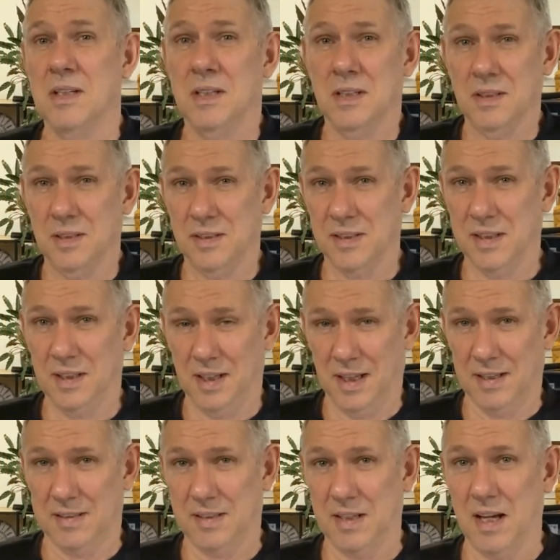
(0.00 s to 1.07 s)
to skill our
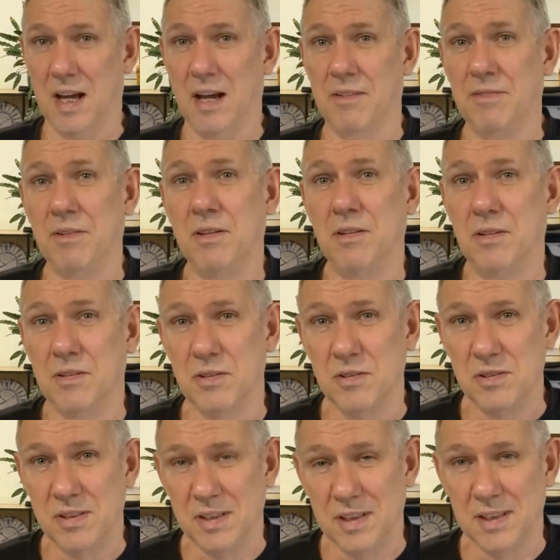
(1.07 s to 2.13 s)
staff on
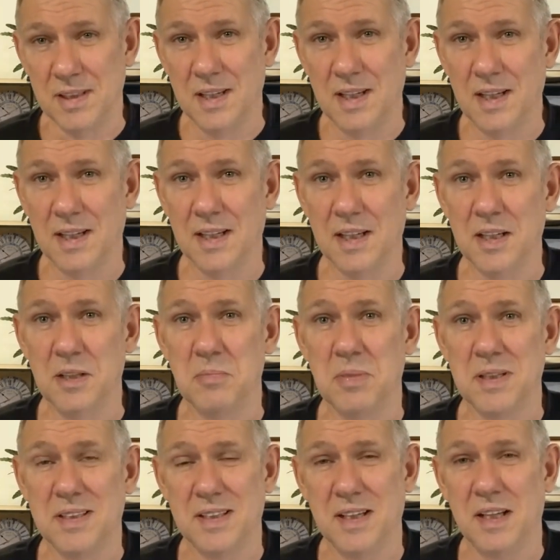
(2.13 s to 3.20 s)
using and getting the
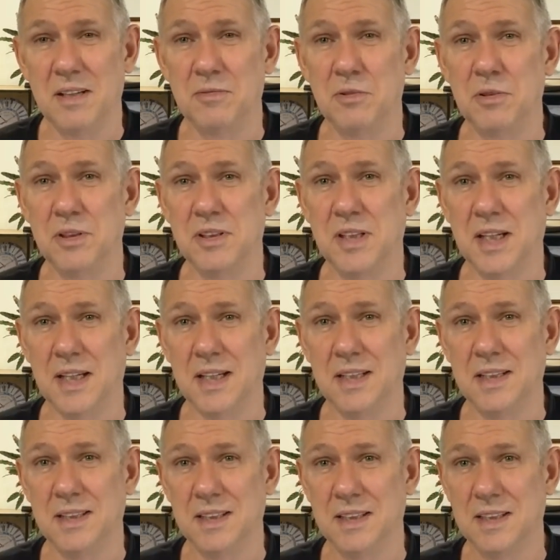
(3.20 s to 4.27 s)
best out of all the tech
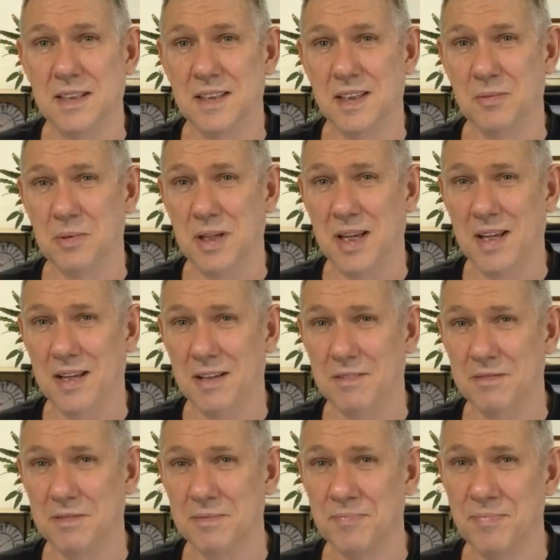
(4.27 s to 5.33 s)
that we have.
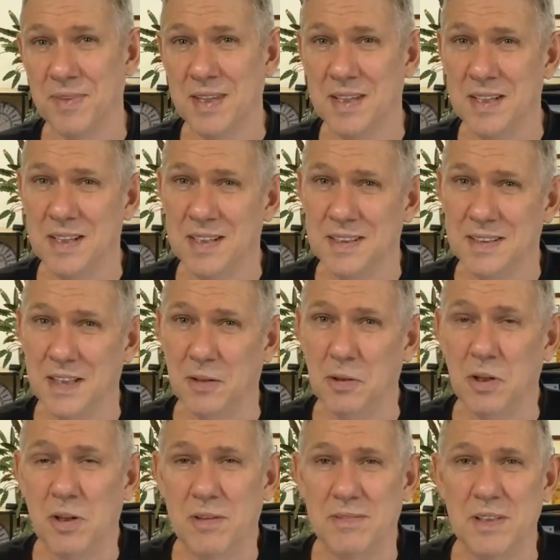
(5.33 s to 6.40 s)
Now, in a
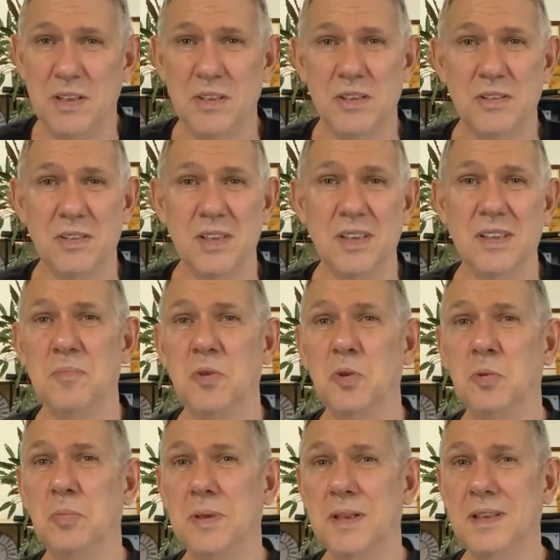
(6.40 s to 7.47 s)
lot of industries, you'll
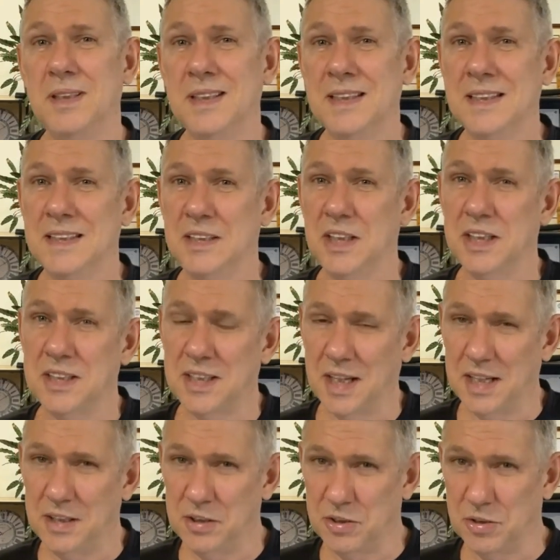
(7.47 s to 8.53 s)
be
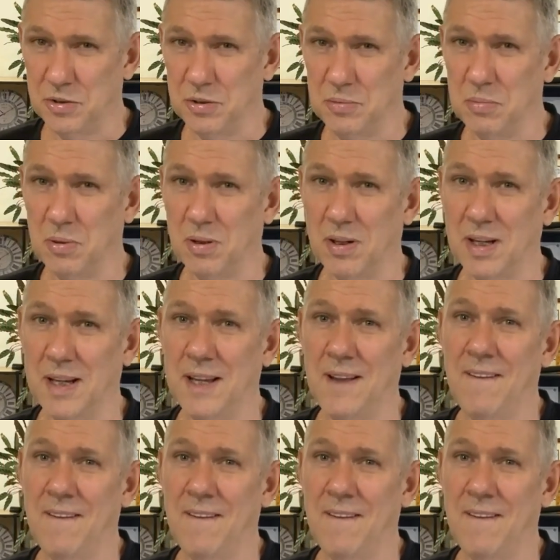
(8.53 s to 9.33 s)
dictated to by